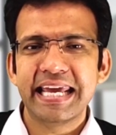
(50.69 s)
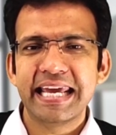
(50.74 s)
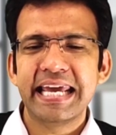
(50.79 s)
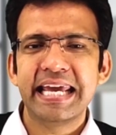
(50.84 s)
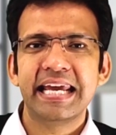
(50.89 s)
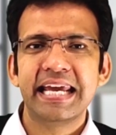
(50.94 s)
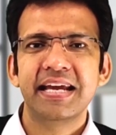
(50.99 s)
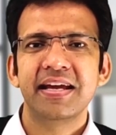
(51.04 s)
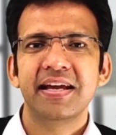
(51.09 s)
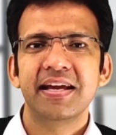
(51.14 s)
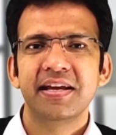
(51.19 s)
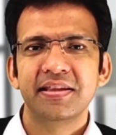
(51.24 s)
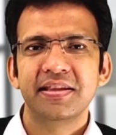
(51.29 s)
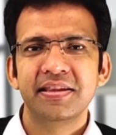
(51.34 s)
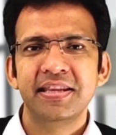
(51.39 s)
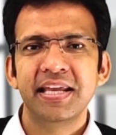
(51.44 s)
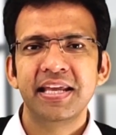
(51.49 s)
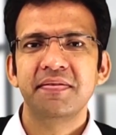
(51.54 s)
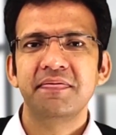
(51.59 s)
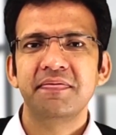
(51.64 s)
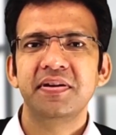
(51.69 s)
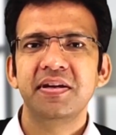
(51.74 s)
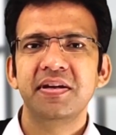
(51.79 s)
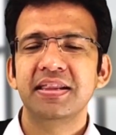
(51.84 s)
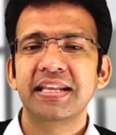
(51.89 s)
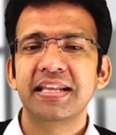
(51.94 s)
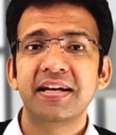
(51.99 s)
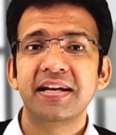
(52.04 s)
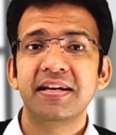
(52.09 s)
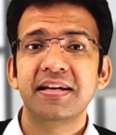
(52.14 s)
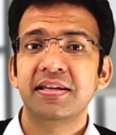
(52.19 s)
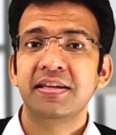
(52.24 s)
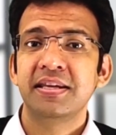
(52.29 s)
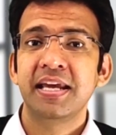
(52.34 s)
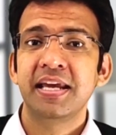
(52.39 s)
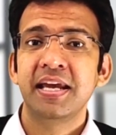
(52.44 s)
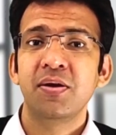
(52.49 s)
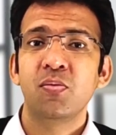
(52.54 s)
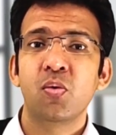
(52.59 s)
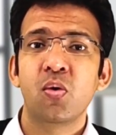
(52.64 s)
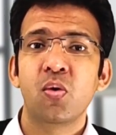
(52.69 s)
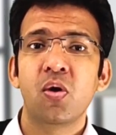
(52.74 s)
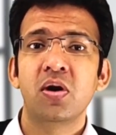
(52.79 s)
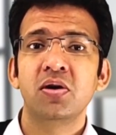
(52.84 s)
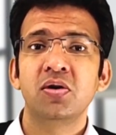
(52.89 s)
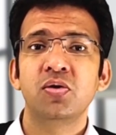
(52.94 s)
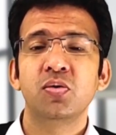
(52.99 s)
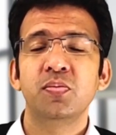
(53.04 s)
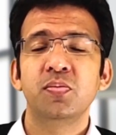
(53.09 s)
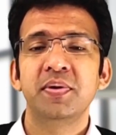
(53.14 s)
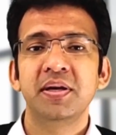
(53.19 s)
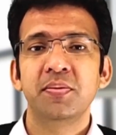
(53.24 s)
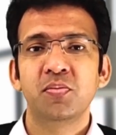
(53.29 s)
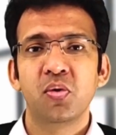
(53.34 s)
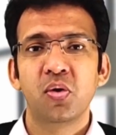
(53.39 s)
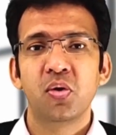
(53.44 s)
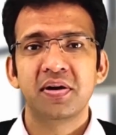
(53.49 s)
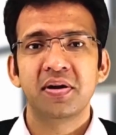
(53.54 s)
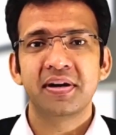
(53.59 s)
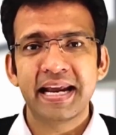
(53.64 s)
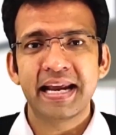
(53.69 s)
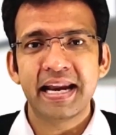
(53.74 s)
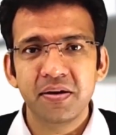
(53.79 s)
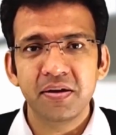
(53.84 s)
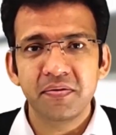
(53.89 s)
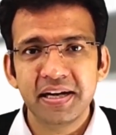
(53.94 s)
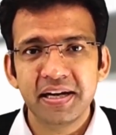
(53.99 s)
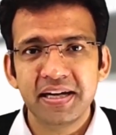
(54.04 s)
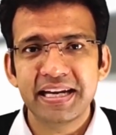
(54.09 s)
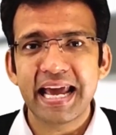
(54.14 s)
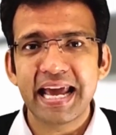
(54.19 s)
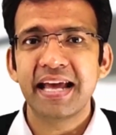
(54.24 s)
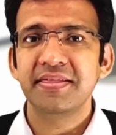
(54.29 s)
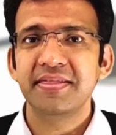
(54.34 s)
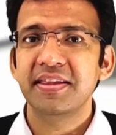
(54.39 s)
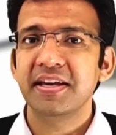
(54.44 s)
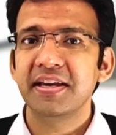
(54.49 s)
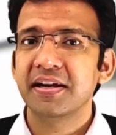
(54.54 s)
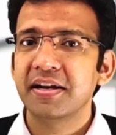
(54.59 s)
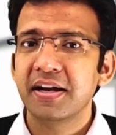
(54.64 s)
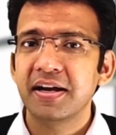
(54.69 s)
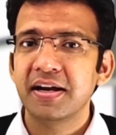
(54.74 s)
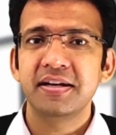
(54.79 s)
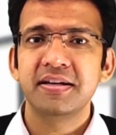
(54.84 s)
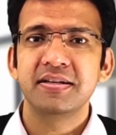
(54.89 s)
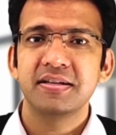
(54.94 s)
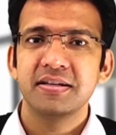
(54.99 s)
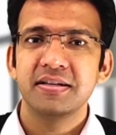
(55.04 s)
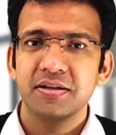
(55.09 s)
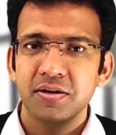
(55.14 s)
They feel that they want to be more relevant and their current